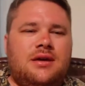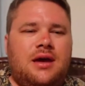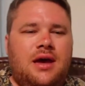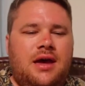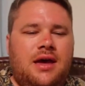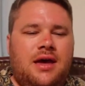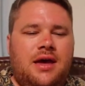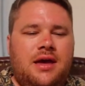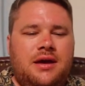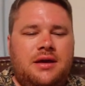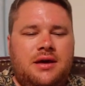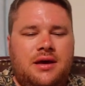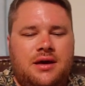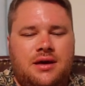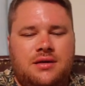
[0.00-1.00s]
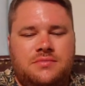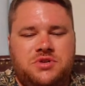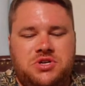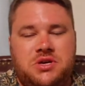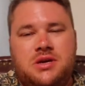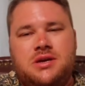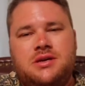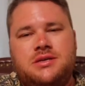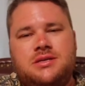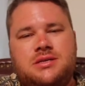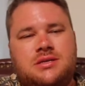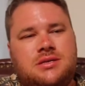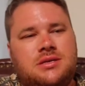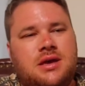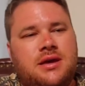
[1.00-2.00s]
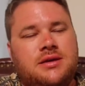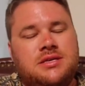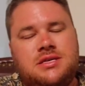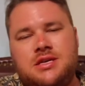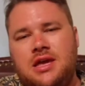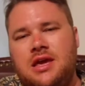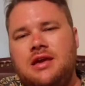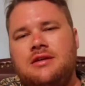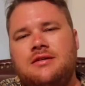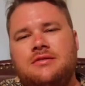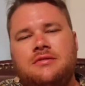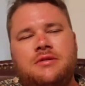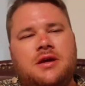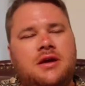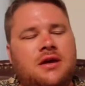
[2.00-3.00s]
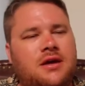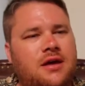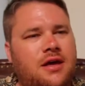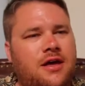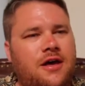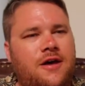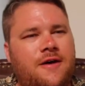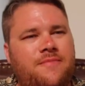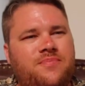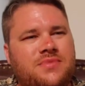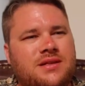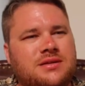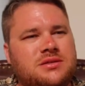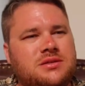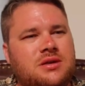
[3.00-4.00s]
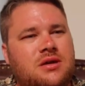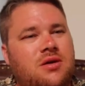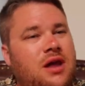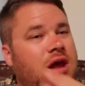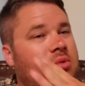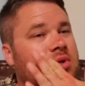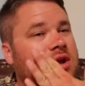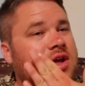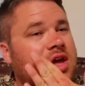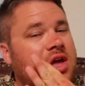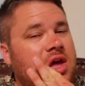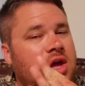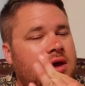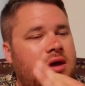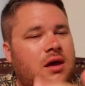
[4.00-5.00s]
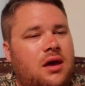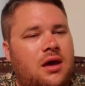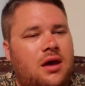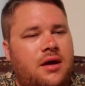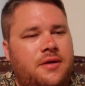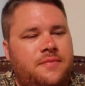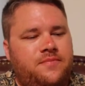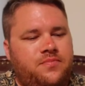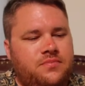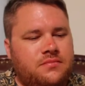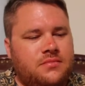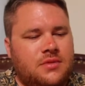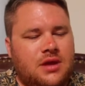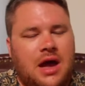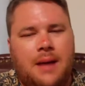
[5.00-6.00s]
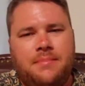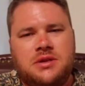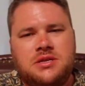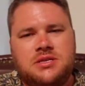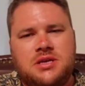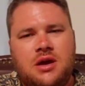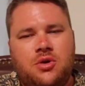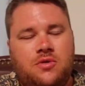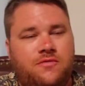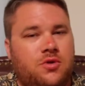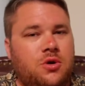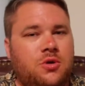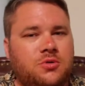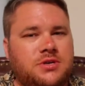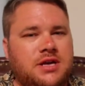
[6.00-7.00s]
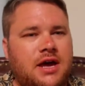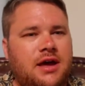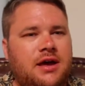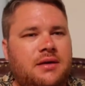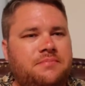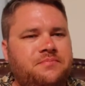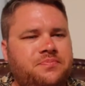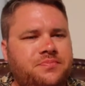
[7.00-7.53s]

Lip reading: and she is skilled. And I want to compensate her for her time,